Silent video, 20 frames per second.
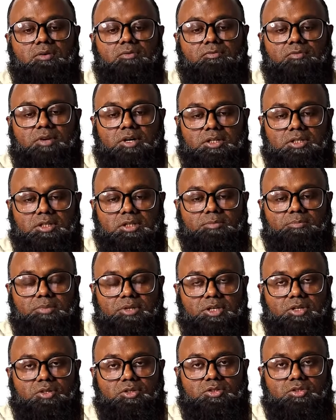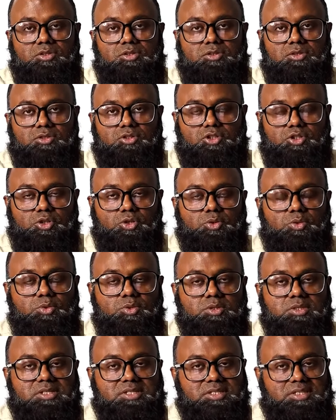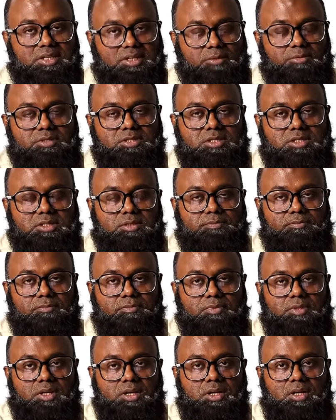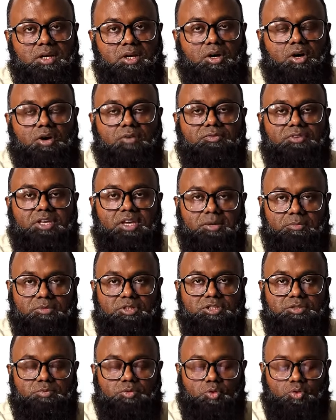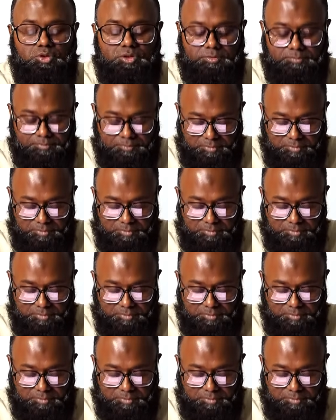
further period 2 syllabus of Cambridge Board.